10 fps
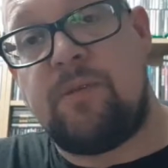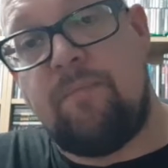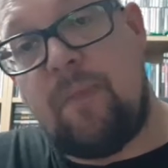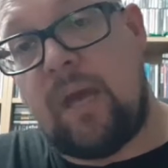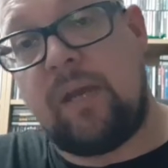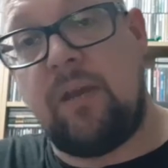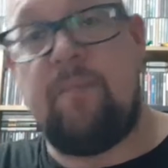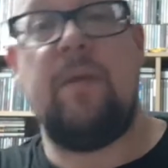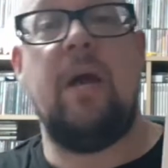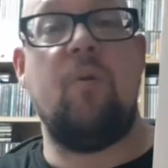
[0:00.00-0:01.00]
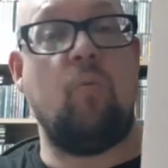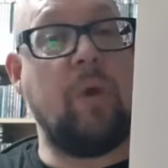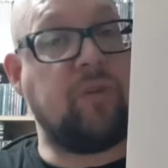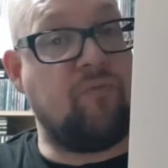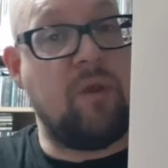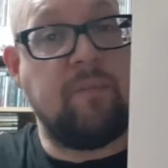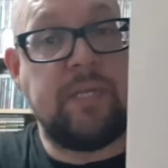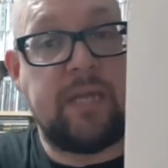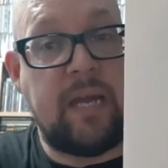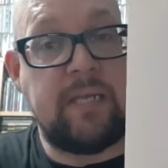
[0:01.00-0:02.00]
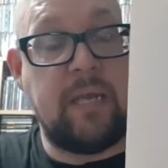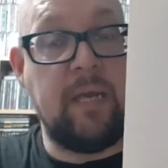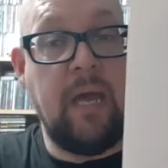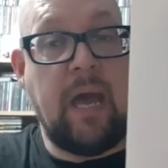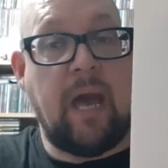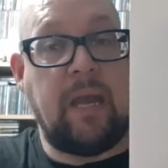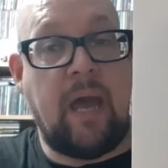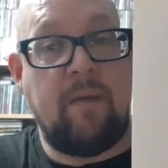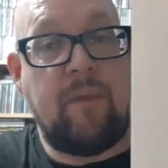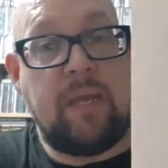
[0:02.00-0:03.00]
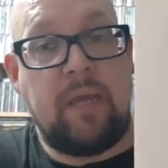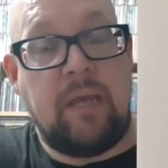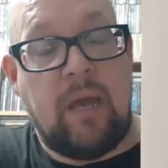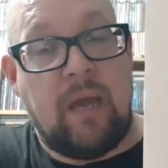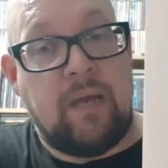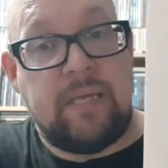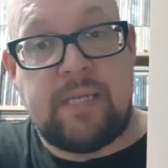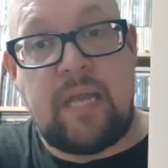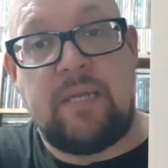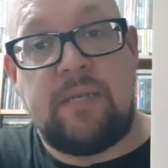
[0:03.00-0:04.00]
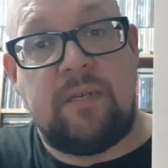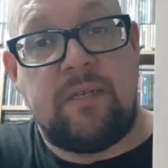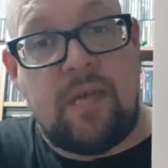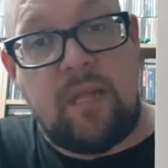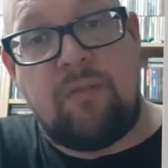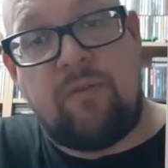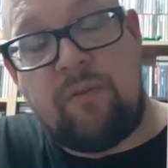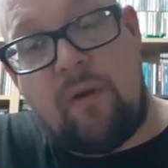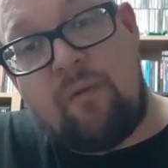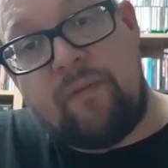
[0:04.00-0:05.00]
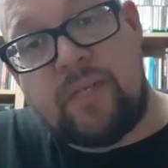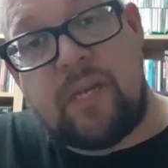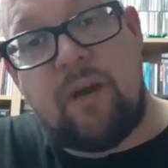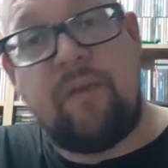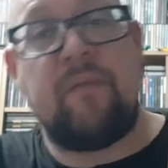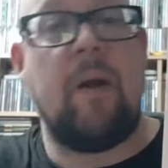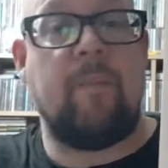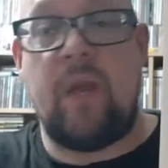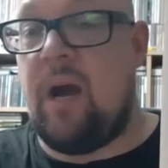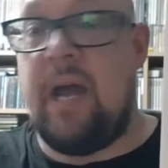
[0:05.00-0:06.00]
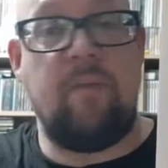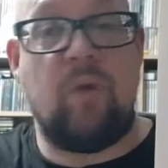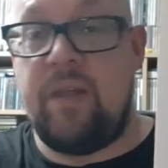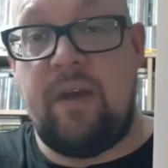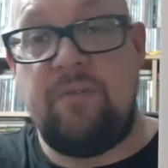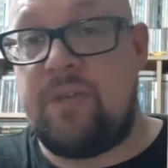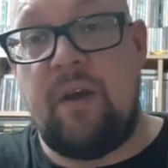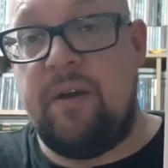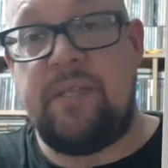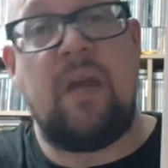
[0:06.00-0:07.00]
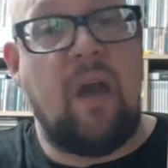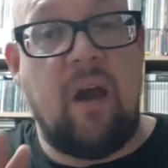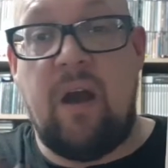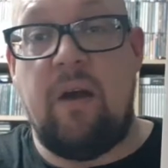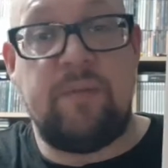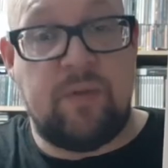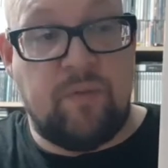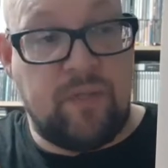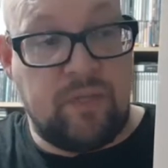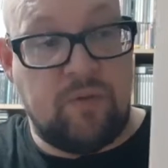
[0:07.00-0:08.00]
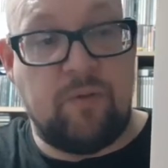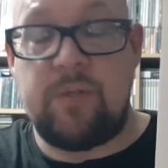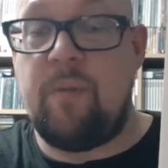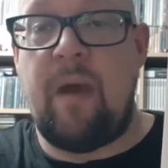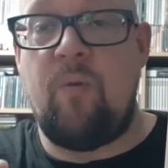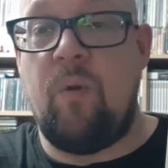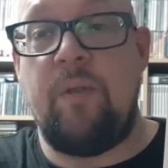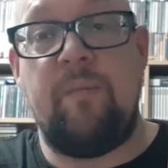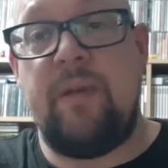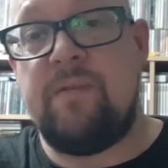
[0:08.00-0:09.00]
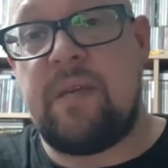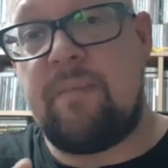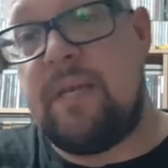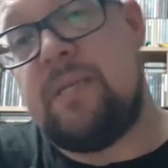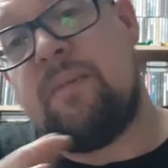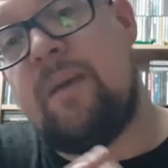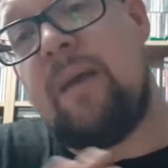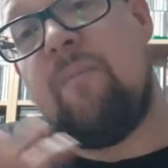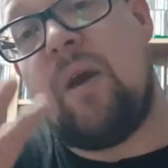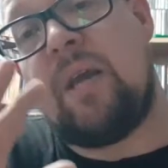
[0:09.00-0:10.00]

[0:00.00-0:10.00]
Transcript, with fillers: in Beckenham, which room he stayed in, and how many uh, lasagnas he eaten through the whole of his life. I ain't one of those guys. I'm someone that talks about what the music means to me and my